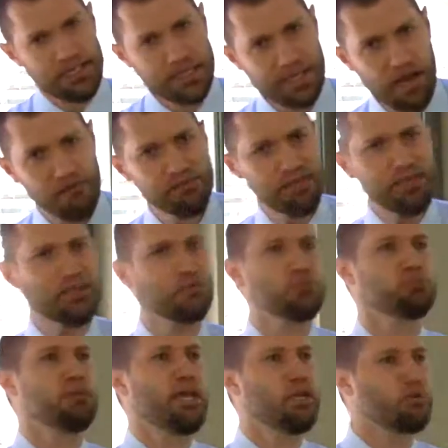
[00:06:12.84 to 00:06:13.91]
The covenant that
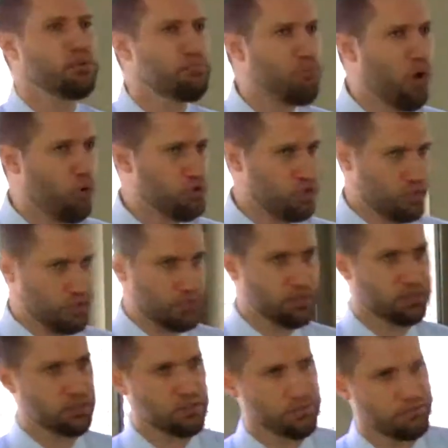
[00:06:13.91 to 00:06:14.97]
was made with
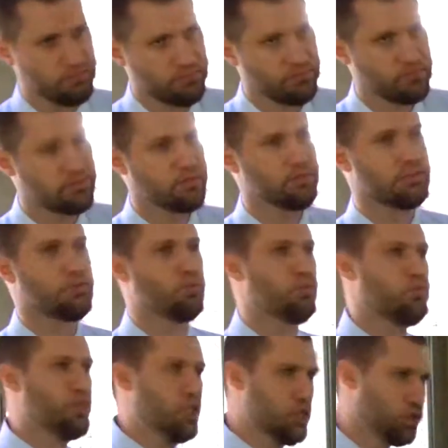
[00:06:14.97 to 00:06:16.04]
Moses,
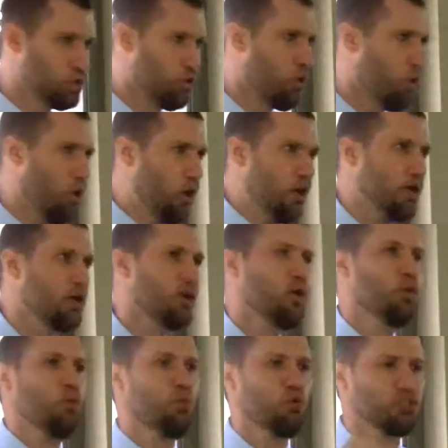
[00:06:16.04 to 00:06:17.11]
with the law,
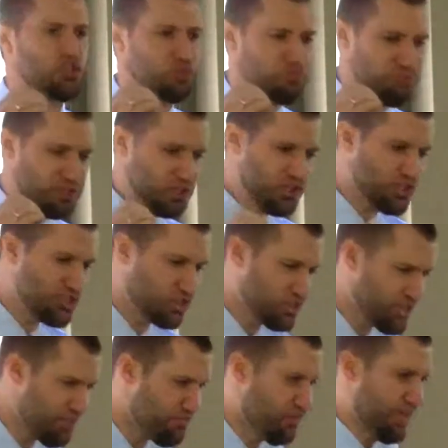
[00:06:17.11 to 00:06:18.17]
was
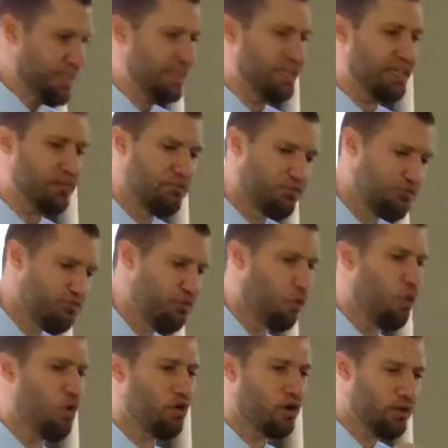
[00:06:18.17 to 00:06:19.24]
specifically
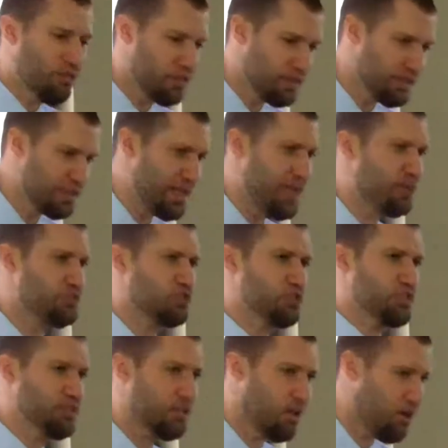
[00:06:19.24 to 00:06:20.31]
for the
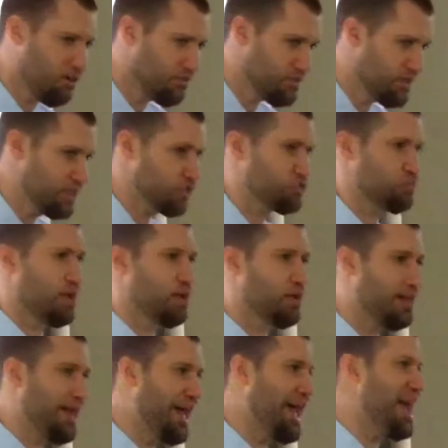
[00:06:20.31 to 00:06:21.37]
nation of
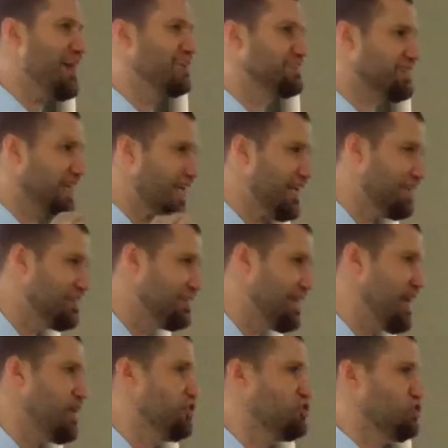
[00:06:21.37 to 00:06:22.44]
Israel as a
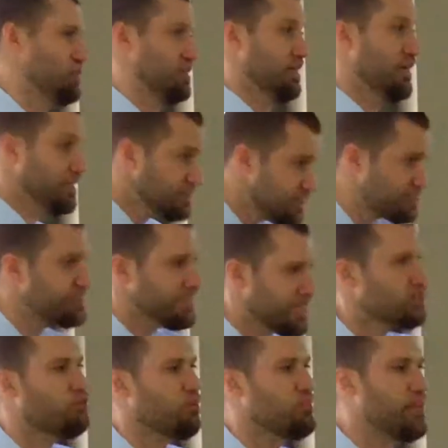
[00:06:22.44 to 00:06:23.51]
nation,
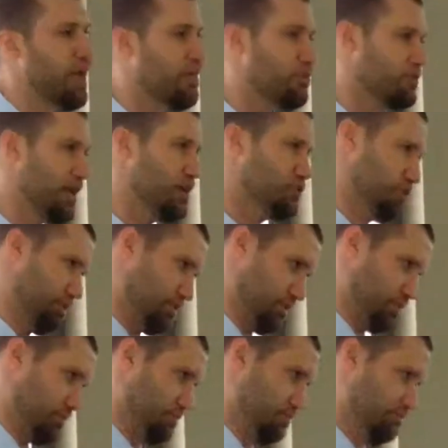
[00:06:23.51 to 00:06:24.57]
distinct from the other
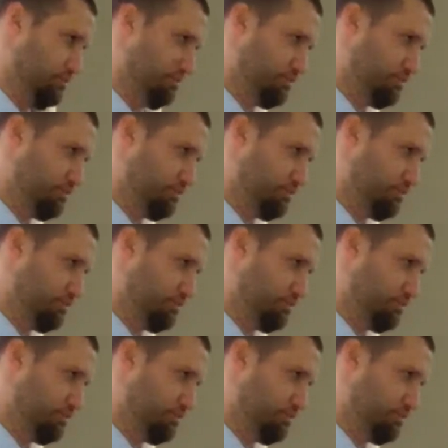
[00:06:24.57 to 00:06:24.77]
nations.